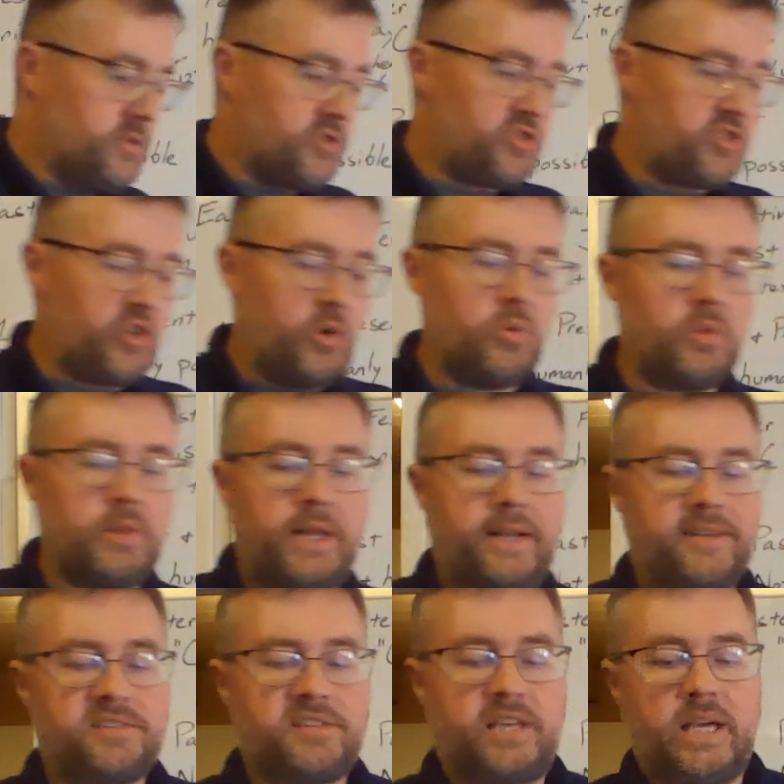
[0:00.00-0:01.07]
So let
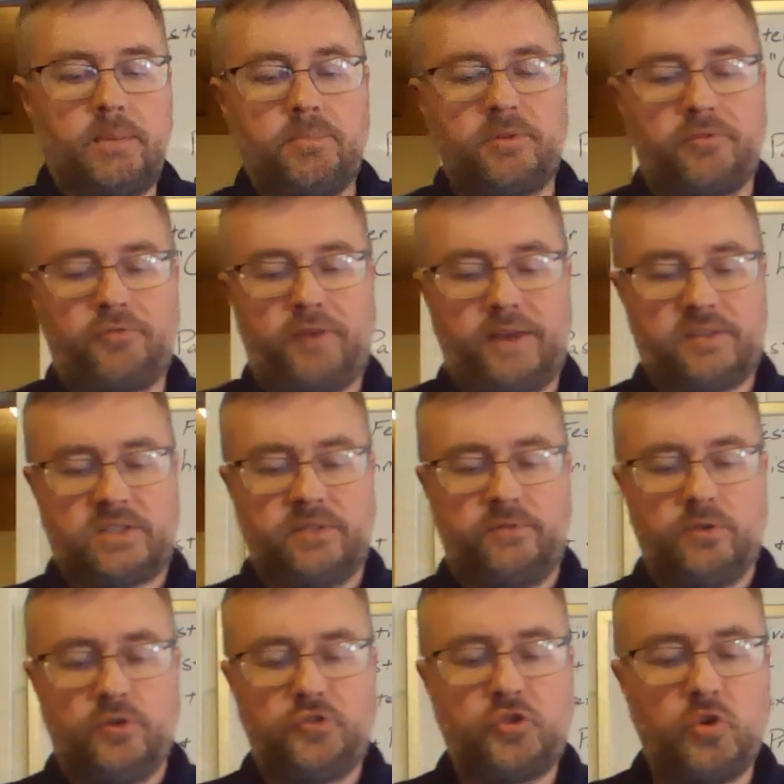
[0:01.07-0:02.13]
us keep the
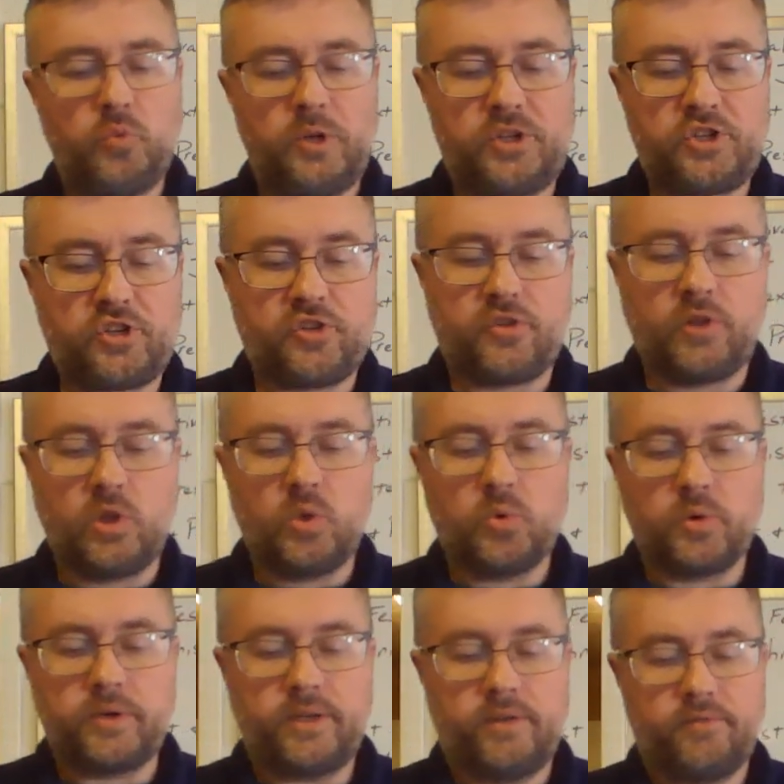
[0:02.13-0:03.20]
festival to which the
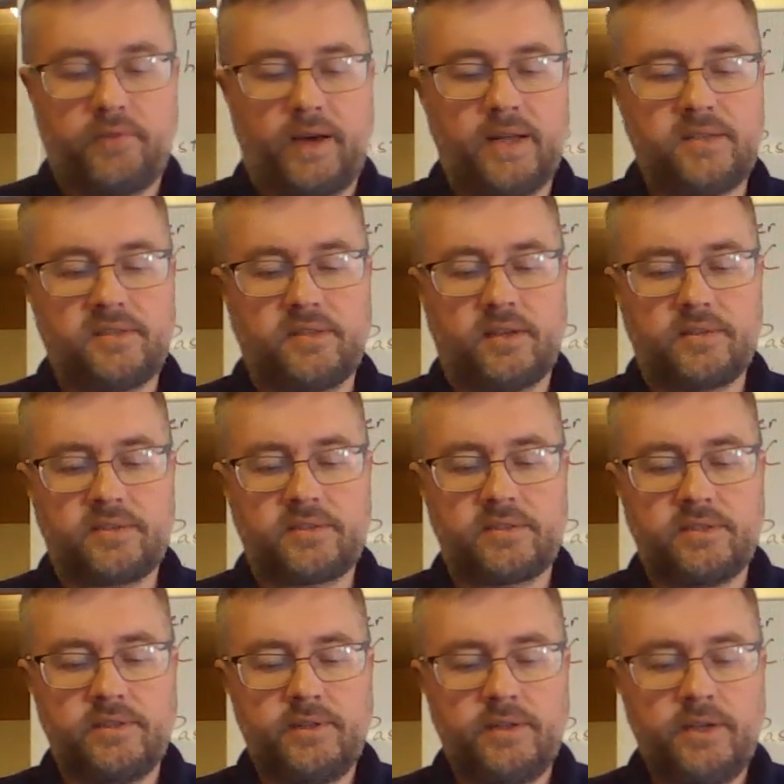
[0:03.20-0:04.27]
Lord invites
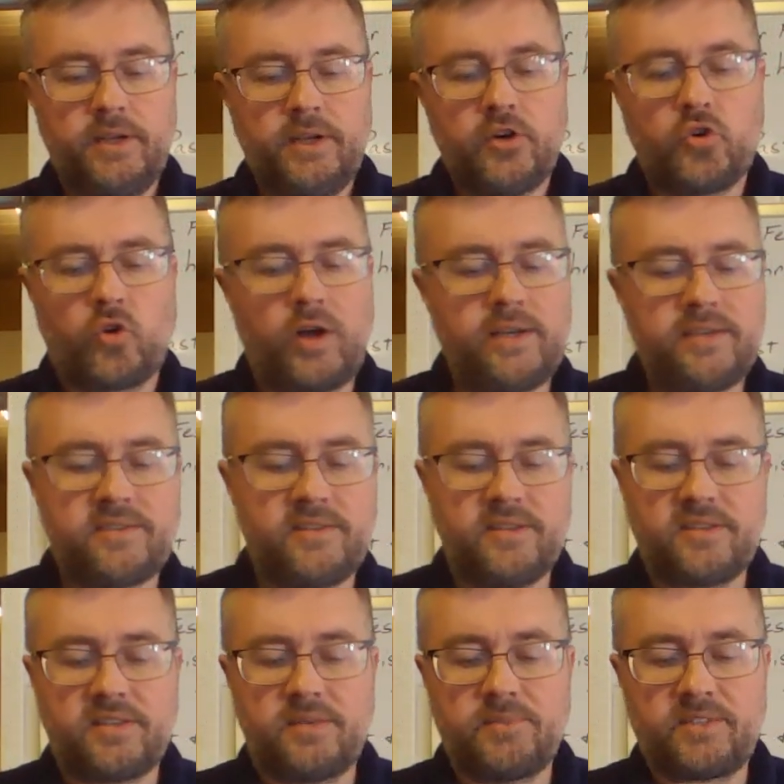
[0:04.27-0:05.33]
us. Christ
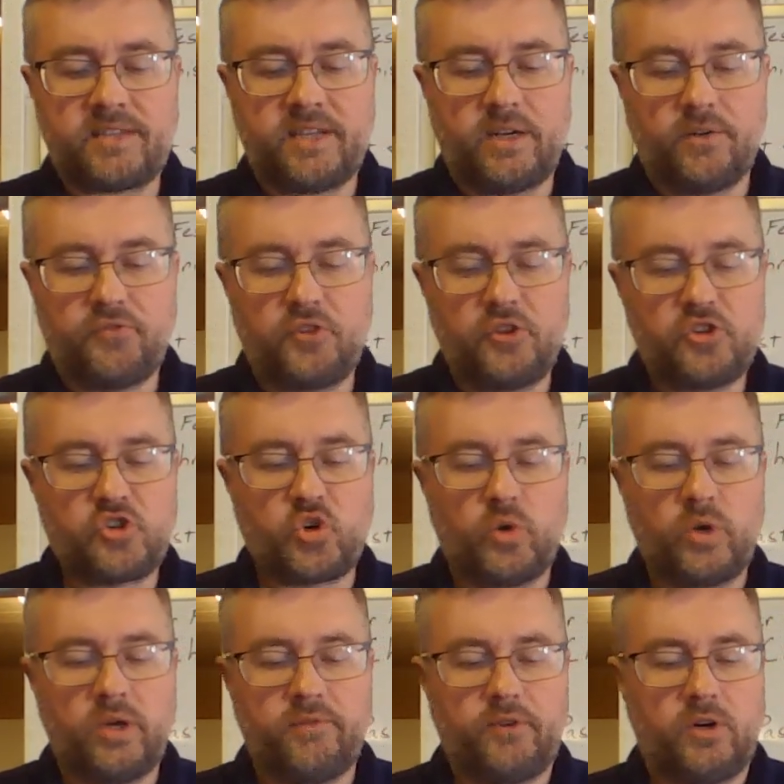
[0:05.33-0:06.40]
is himself the
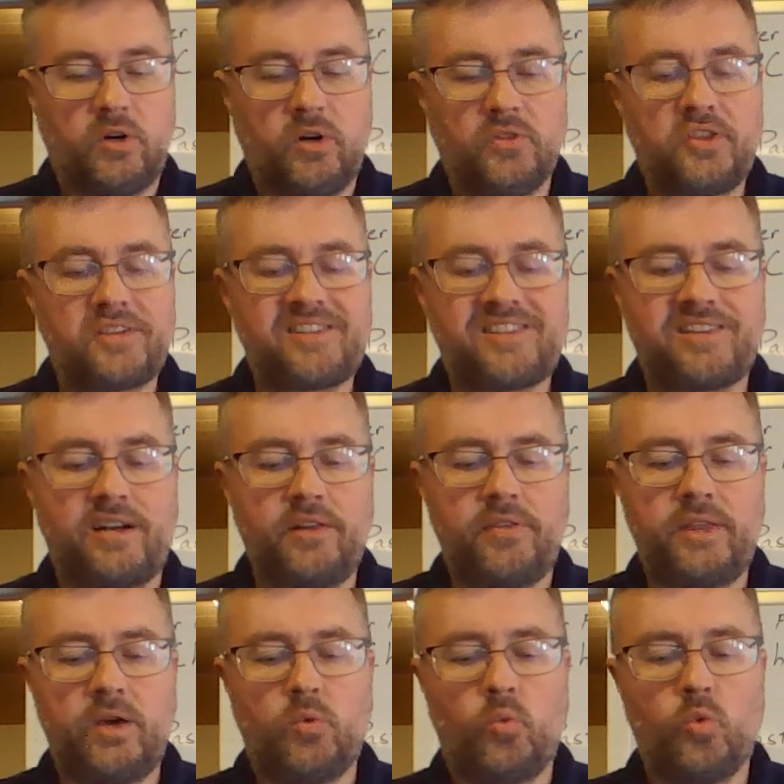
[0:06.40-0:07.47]
joy of all, the
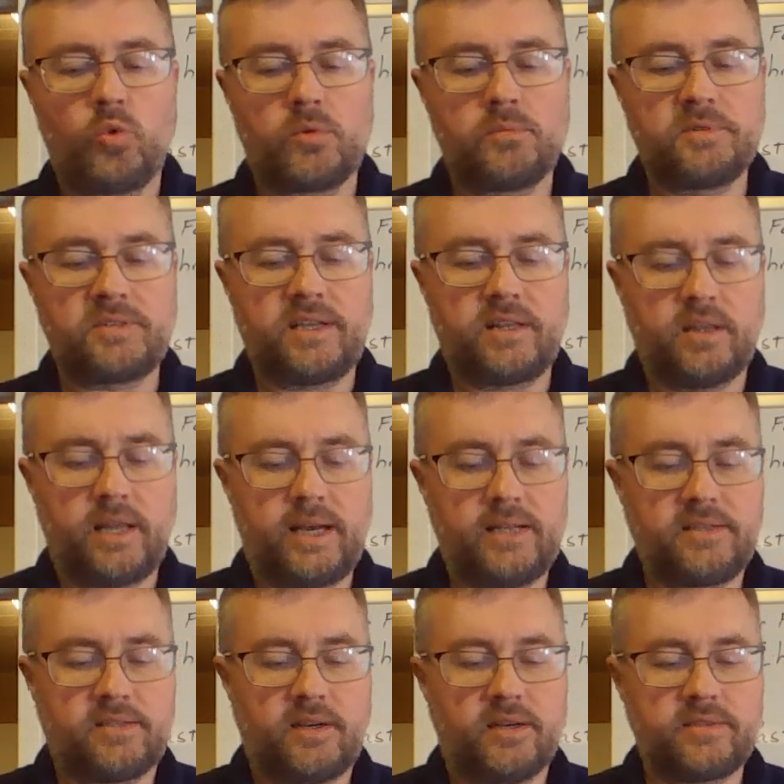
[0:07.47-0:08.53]
sun that warms and
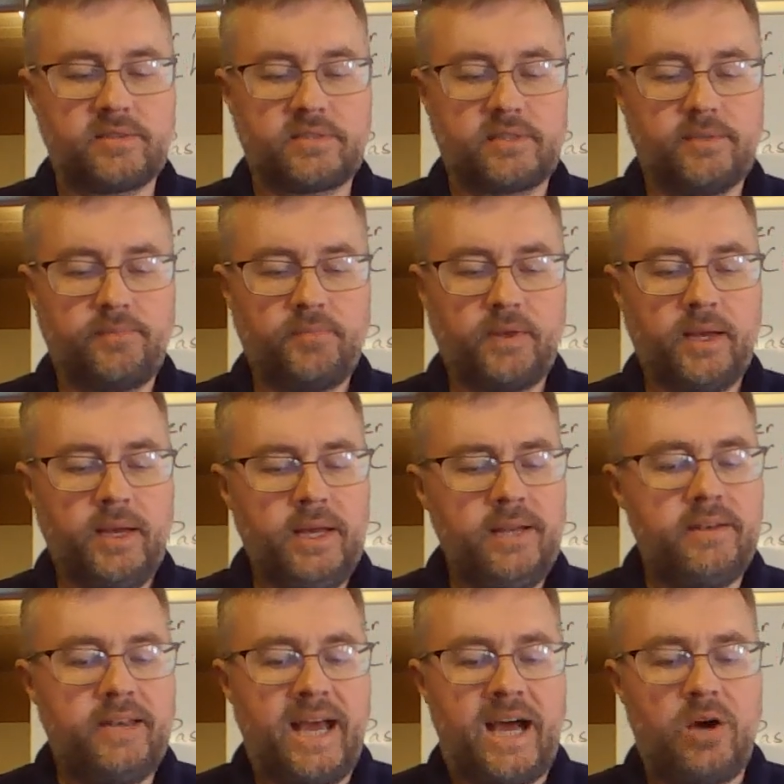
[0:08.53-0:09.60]
lights us.
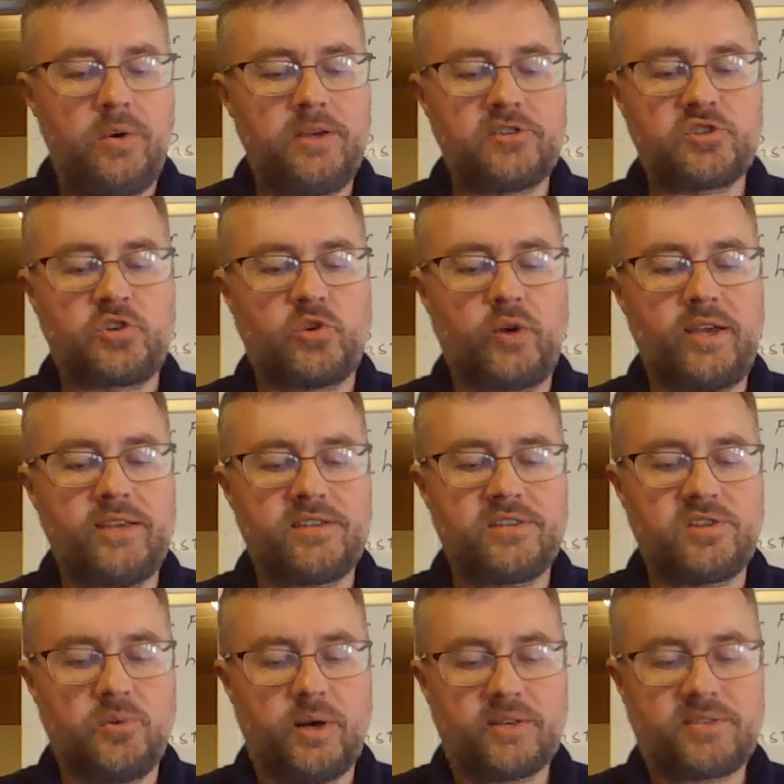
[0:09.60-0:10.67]
Now his
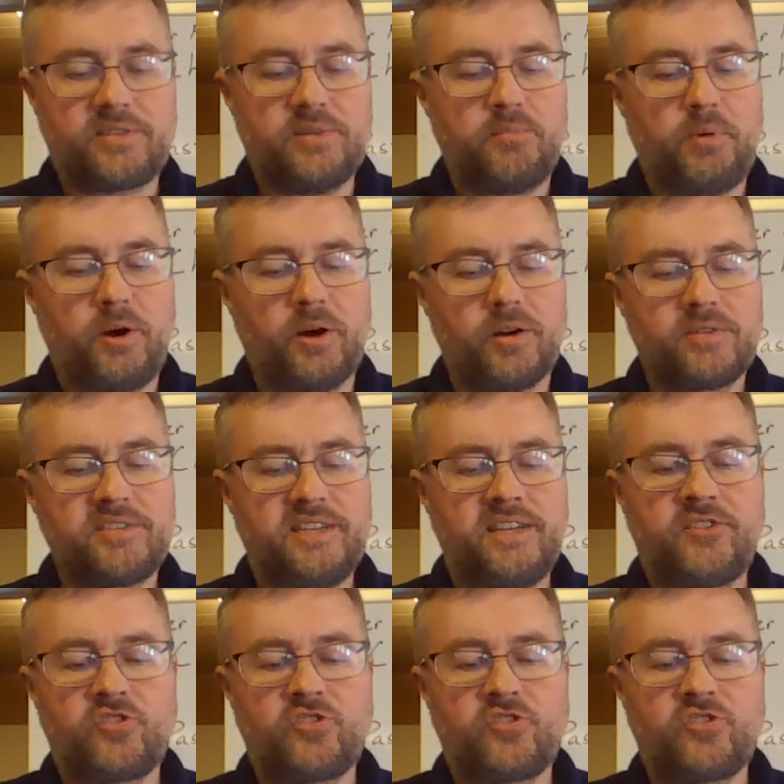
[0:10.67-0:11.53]
grace to us imparts